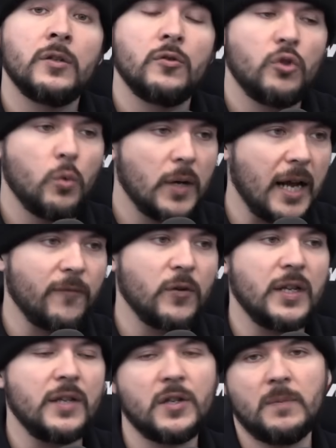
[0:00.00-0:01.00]
to whatever it
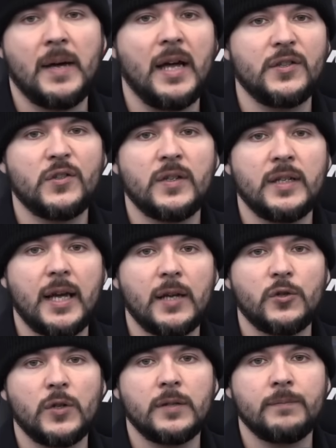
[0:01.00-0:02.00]
is Hamas is
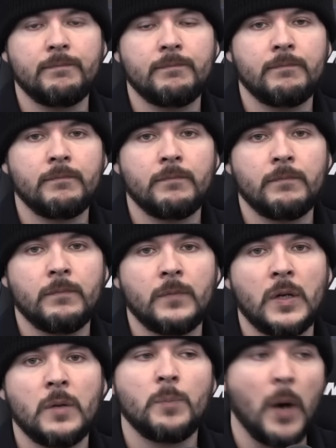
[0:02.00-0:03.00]
engaged in.
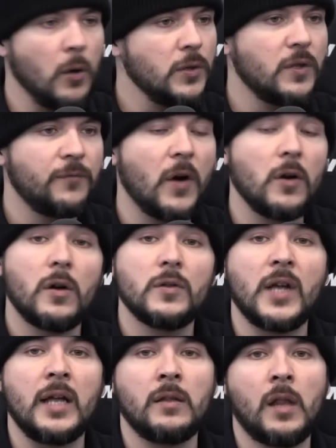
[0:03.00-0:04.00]
Post the photos
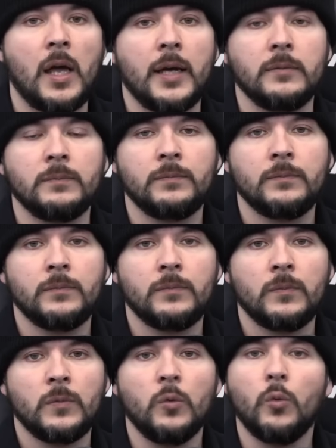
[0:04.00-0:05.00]
online.
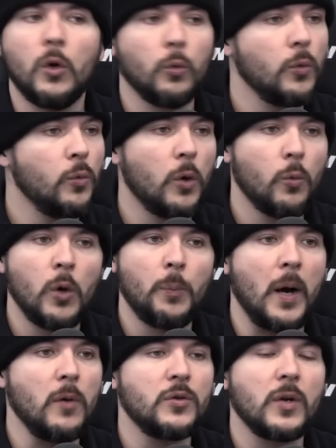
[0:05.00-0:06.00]
We'll, we'll, we'll
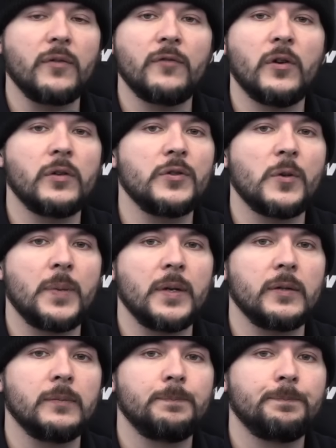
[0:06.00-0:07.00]
post whatever photos
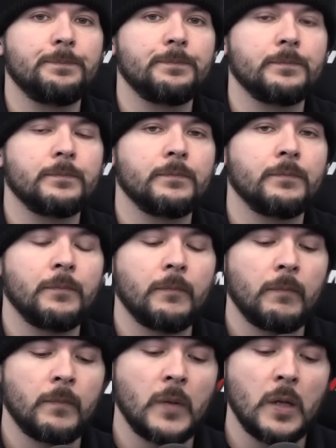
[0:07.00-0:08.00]
appear.
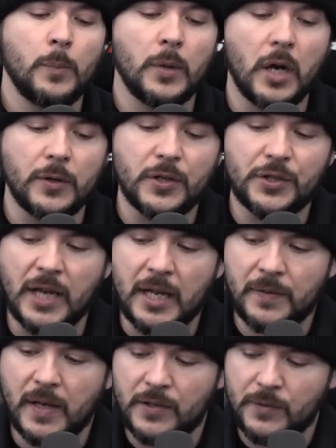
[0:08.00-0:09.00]
But understand
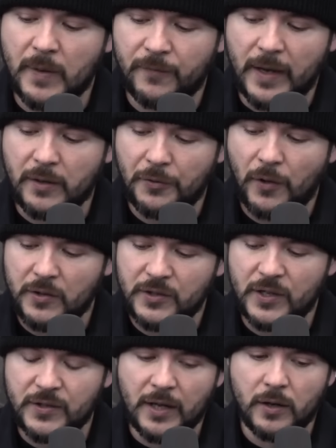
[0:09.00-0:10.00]
this my final thoughts, as I
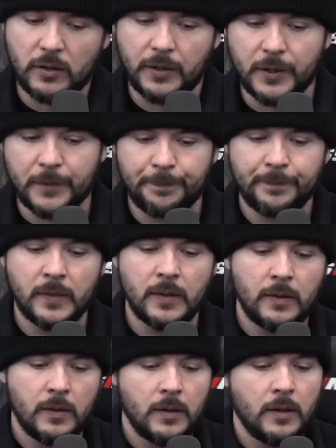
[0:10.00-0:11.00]
stated earlier
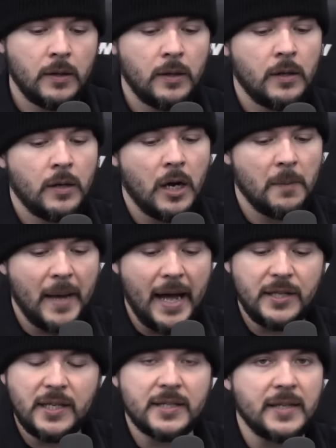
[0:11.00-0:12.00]

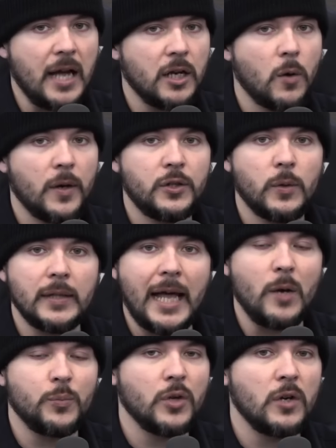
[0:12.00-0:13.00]
Hamas is not going to allow
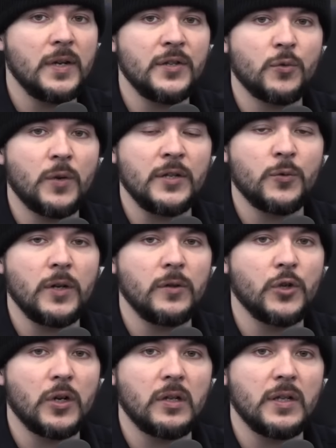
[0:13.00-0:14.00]
pro Israel
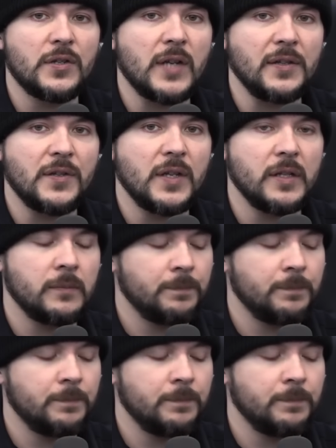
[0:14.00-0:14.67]
journalists on scene.